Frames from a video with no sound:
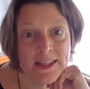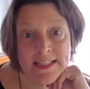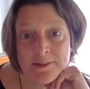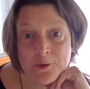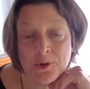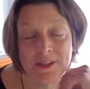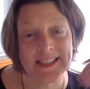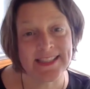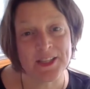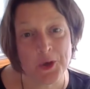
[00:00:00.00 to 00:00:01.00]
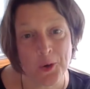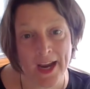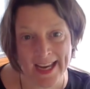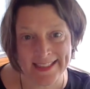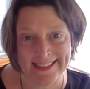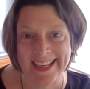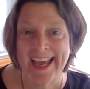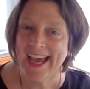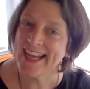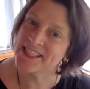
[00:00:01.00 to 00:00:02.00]
This, of course, is in your hands
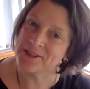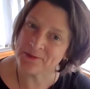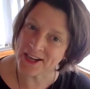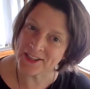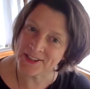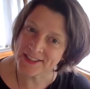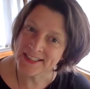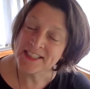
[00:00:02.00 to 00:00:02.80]
as the writer.